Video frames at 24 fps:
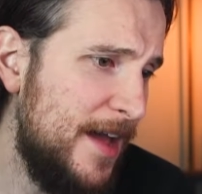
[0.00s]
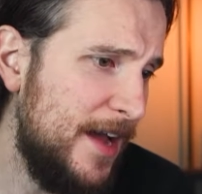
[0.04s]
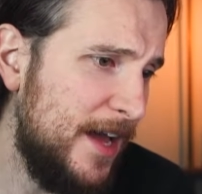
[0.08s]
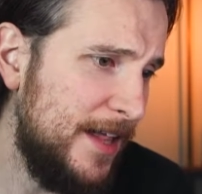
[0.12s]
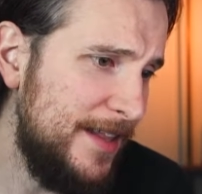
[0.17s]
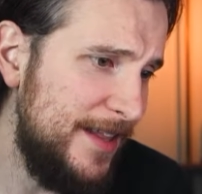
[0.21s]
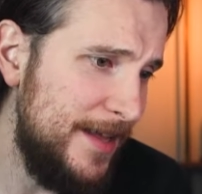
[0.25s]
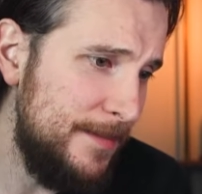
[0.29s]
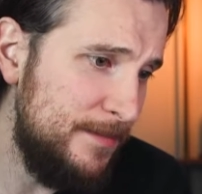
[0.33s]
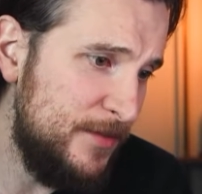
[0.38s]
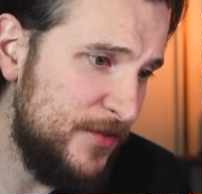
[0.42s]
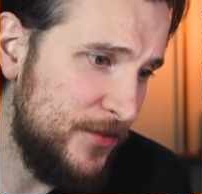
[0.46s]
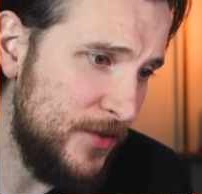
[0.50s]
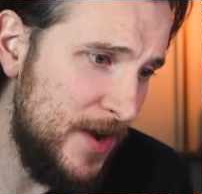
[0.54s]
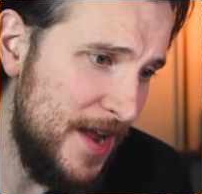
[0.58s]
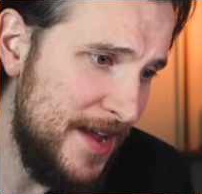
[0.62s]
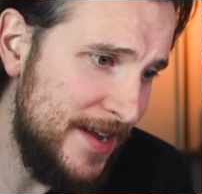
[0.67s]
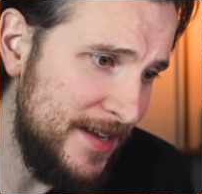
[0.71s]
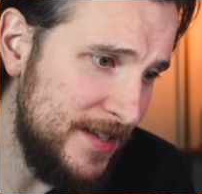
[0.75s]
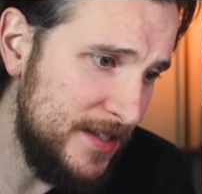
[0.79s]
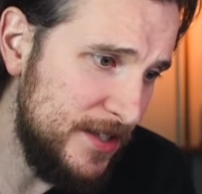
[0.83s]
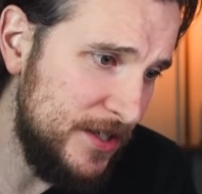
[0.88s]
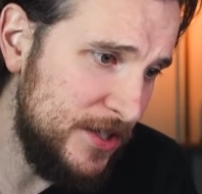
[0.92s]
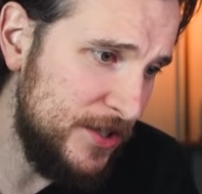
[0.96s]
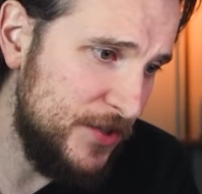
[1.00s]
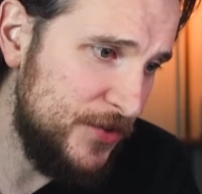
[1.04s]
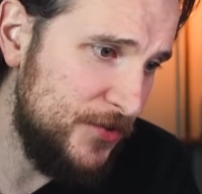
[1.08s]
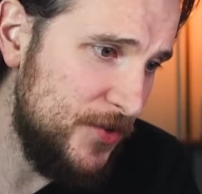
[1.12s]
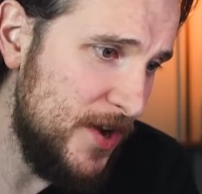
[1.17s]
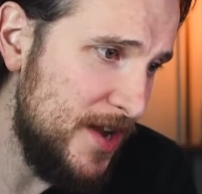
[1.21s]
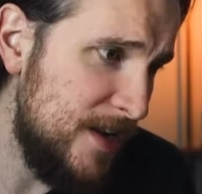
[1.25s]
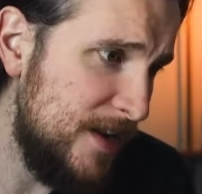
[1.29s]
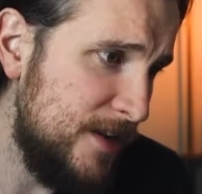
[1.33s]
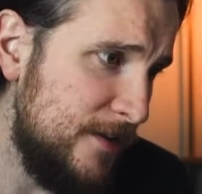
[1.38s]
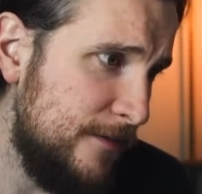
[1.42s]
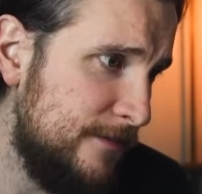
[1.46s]
that clip, drag it
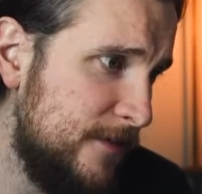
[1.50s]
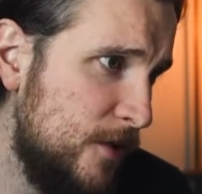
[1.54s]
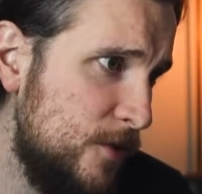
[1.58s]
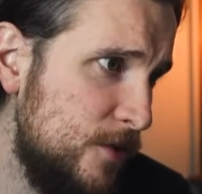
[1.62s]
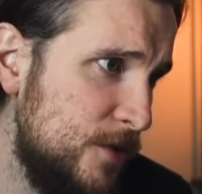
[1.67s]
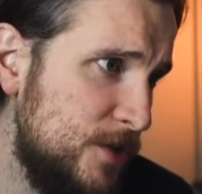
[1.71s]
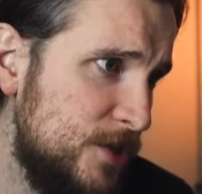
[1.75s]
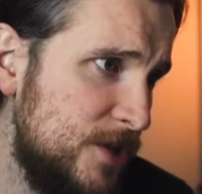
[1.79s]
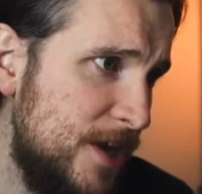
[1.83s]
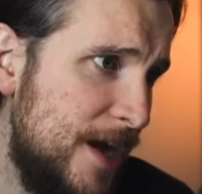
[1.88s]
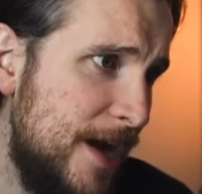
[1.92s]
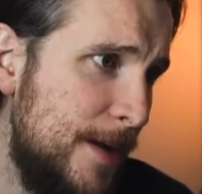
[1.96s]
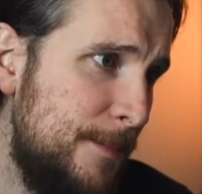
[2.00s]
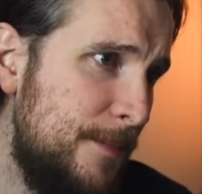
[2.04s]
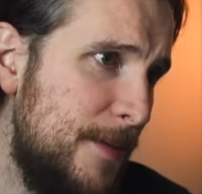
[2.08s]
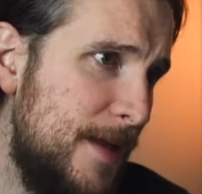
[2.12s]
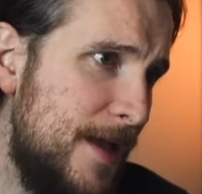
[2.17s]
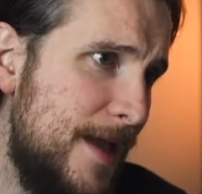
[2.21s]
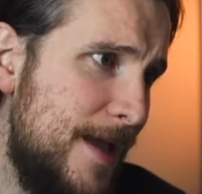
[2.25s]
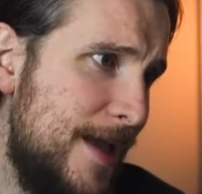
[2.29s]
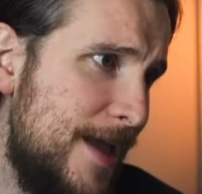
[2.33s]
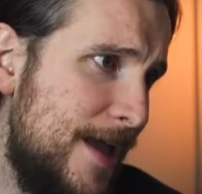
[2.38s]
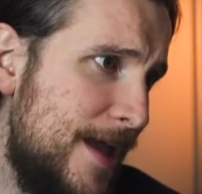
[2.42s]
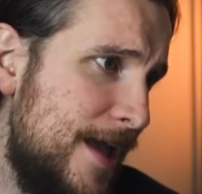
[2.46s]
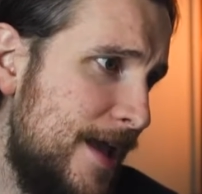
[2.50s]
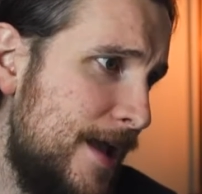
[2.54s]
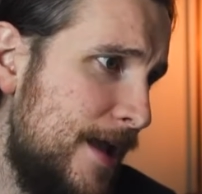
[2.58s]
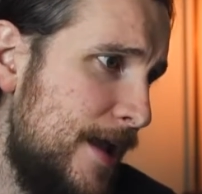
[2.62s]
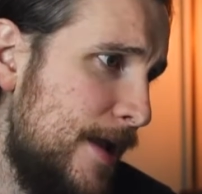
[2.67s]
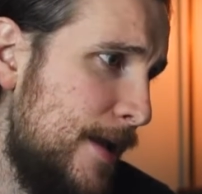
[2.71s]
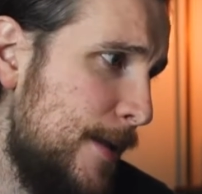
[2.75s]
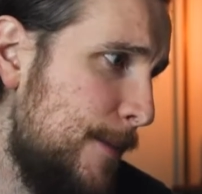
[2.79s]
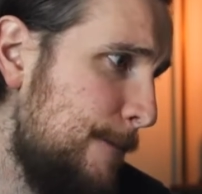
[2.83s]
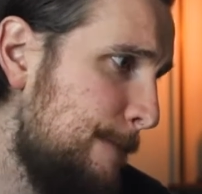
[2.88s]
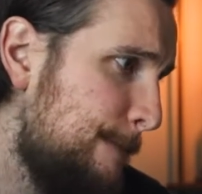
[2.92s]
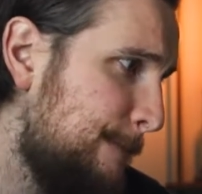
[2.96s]
straight into Photoshop,
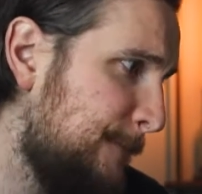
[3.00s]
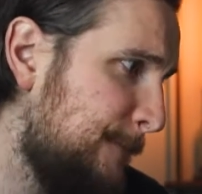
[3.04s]
and